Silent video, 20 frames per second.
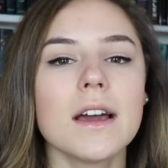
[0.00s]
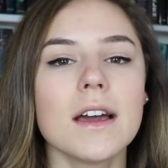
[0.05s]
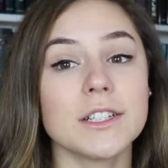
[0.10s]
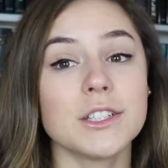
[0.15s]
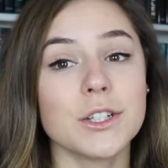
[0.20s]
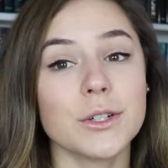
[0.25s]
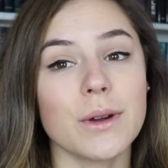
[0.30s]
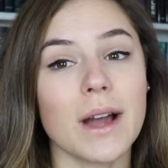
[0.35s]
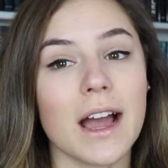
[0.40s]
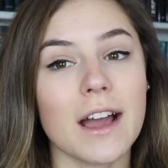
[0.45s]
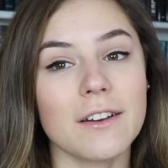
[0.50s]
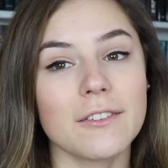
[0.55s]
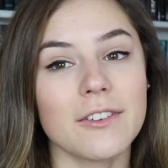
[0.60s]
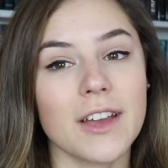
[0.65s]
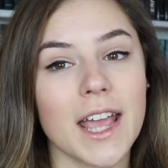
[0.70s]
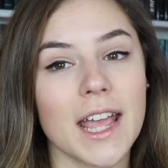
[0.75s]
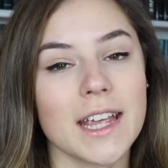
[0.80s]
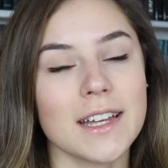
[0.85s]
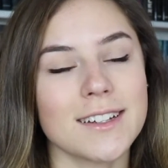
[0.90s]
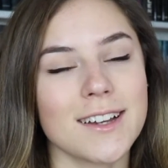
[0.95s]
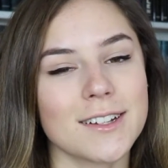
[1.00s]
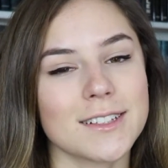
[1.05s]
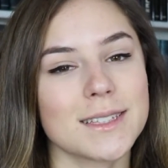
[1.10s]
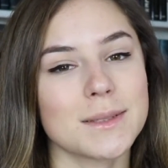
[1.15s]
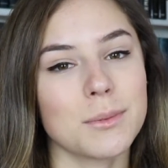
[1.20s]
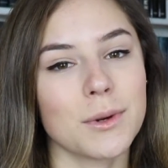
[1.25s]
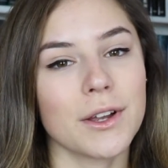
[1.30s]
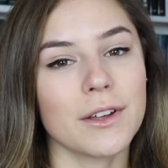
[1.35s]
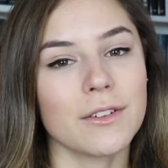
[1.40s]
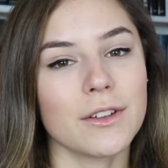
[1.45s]
I do have a
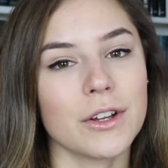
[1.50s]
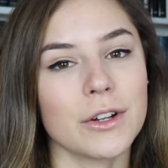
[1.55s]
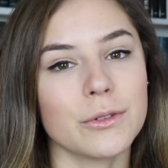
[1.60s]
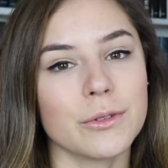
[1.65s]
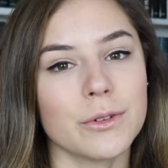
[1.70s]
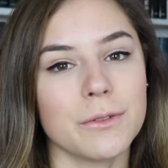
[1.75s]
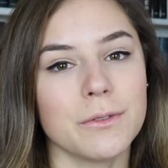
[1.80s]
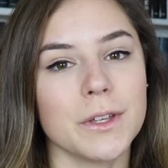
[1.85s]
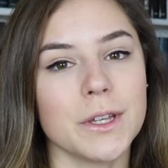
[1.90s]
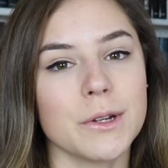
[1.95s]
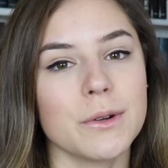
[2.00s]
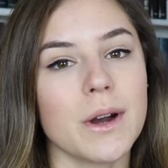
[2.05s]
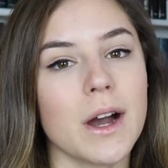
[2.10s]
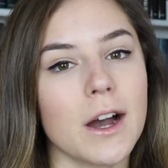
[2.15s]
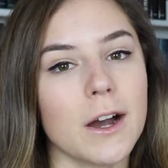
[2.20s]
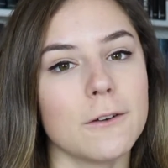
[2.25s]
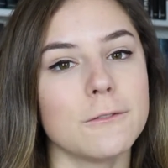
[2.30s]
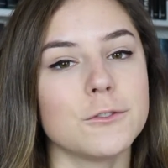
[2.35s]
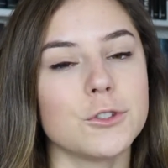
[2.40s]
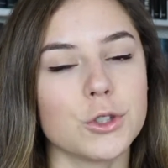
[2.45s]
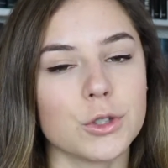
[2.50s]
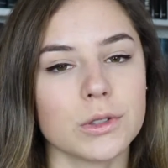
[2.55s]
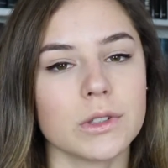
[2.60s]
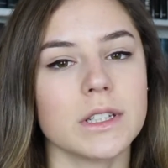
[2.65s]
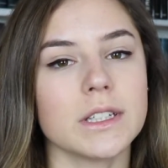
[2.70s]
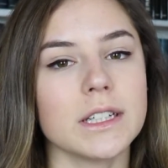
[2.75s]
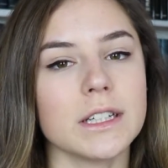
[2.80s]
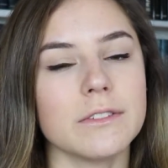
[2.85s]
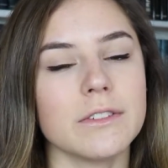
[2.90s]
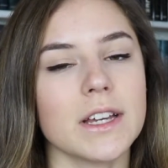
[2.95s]
non-spoiler review of
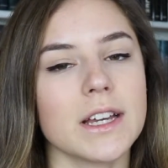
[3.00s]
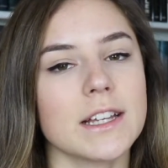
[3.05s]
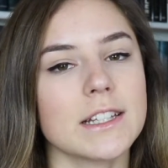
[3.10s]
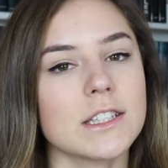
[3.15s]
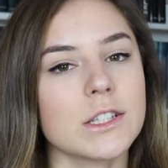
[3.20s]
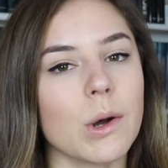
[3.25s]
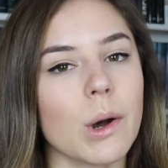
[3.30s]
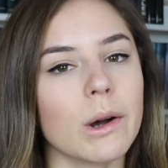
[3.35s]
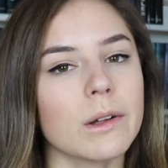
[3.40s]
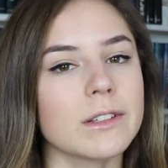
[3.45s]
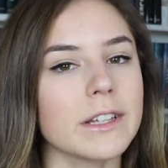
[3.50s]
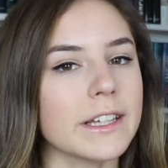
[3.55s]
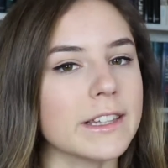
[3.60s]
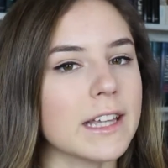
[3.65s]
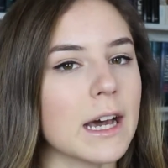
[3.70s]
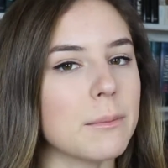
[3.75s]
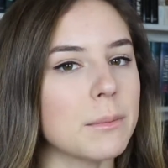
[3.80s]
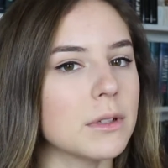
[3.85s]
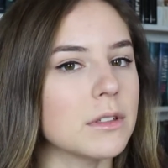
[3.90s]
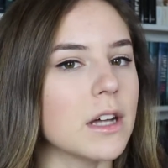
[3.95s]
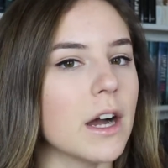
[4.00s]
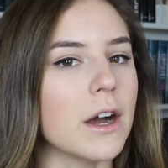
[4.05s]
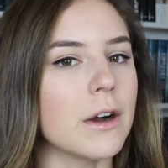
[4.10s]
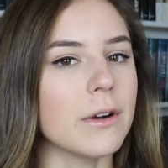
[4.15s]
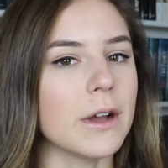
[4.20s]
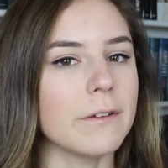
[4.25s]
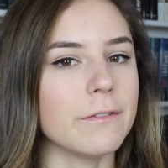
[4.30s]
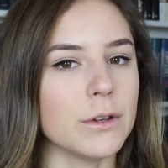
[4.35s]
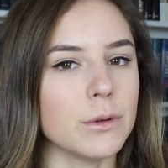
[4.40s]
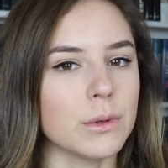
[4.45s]
Truly Devious, so I'll link that below
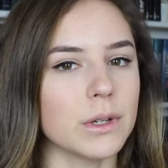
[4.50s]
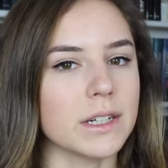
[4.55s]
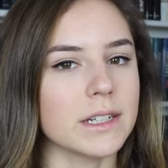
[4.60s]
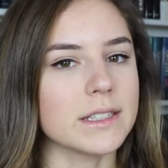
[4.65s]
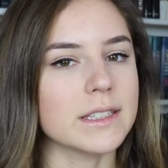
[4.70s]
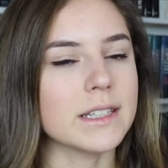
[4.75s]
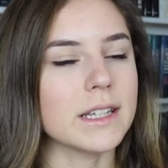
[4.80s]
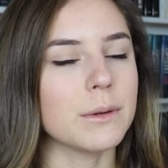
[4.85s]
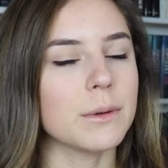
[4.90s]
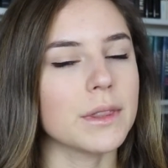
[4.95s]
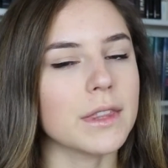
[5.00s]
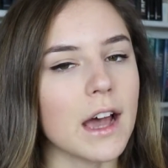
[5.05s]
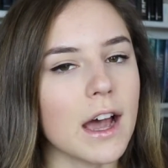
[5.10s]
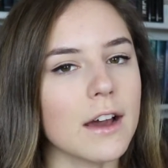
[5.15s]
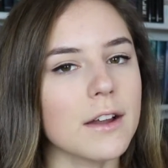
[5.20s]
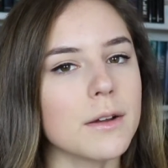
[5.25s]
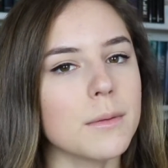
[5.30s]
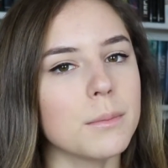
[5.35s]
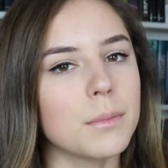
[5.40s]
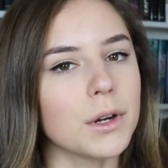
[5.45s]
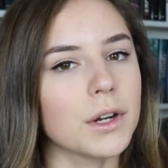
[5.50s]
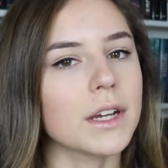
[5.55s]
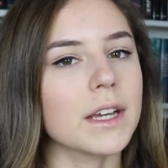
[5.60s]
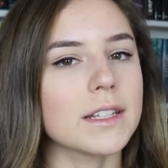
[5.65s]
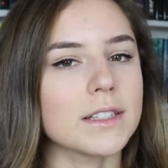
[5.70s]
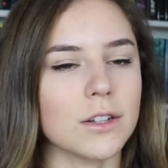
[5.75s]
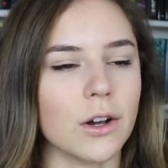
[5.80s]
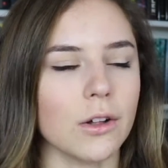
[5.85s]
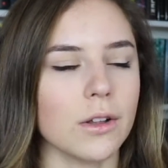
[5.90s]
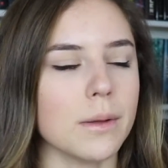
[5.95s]
if you want to see what that book
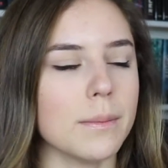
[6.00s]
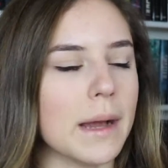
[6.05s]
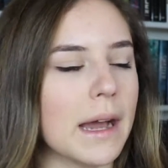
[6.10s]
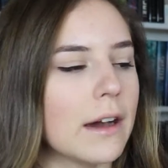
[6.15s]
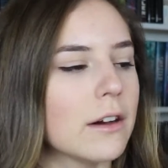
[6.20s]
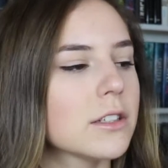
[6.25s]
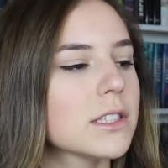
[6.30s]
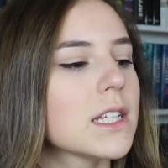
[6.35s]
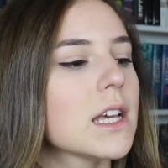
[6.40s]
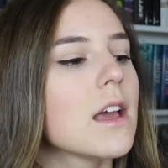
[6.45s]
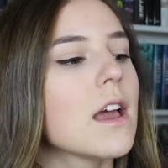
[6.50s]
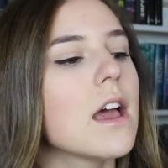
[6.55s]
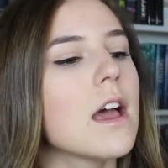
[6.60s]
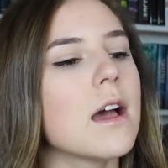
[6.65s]
is all about.